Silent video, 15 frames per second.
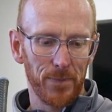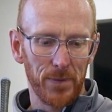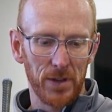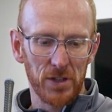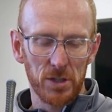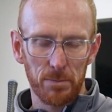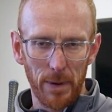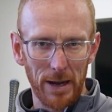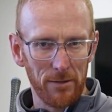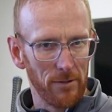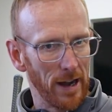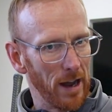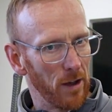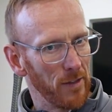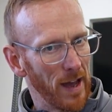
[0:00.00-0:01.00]
The spin
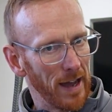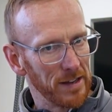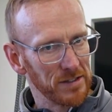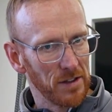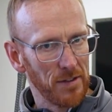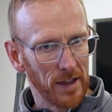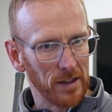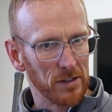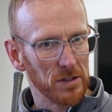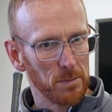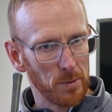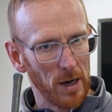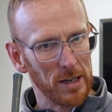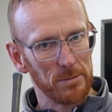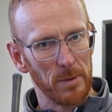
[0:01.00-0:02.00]
rate on that is the thing that
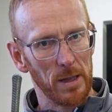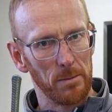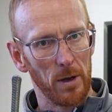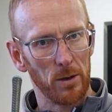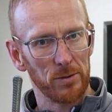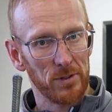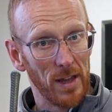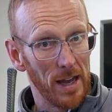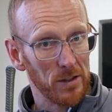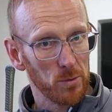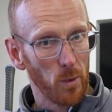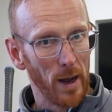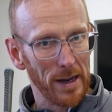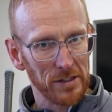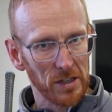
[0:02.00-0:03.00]
surprised me the most, and
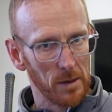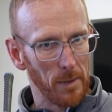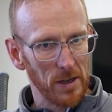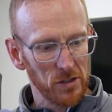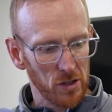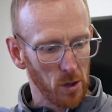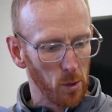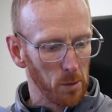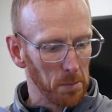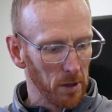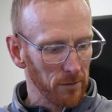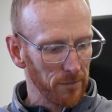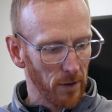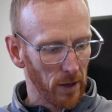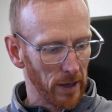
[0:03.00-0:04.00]
that's why it's going to be
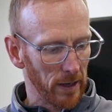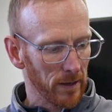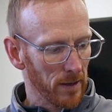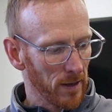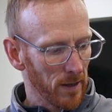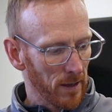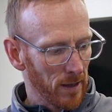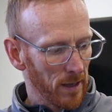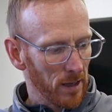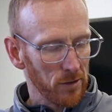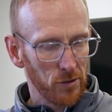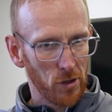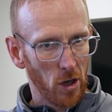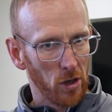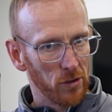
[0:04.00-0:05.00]
suitable for you.
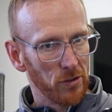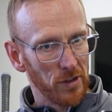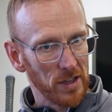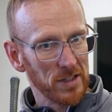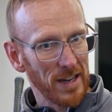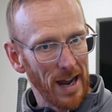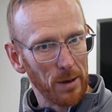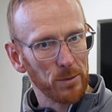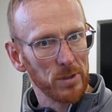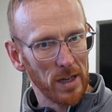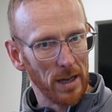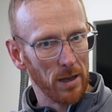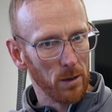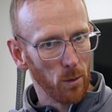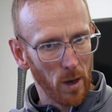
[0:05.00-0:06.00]
Don't discount
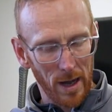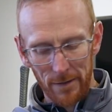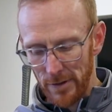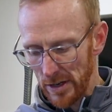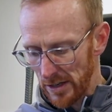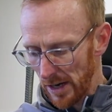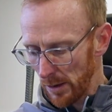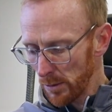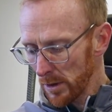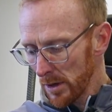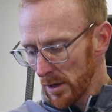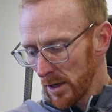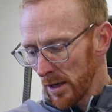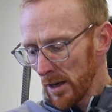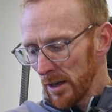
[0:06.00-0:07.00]
it, whatever you do.
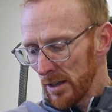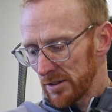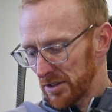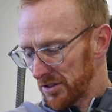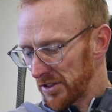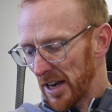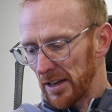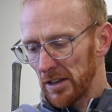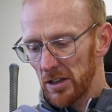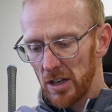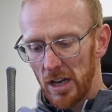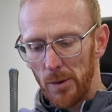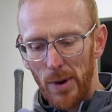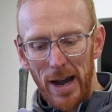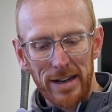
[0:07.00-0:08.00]
There's a standard
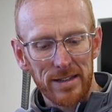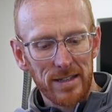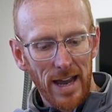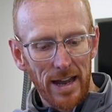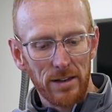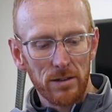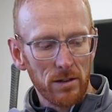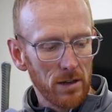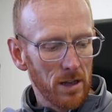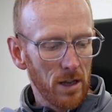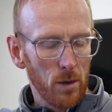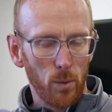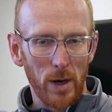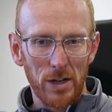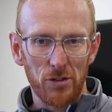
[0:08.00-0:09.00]
Qi10
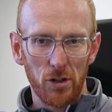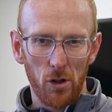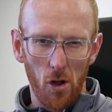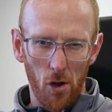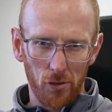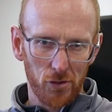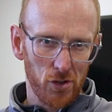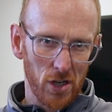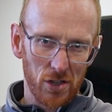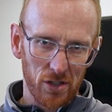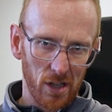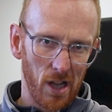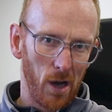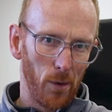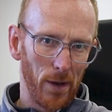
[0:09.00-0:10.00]
which launches
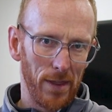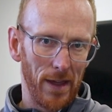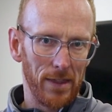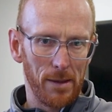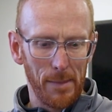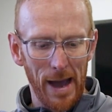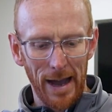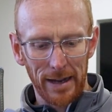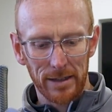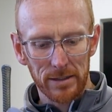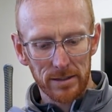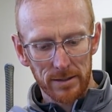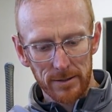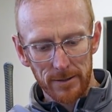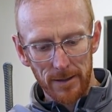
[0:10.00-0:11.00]
lower than the
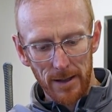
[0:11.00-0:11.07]
Max.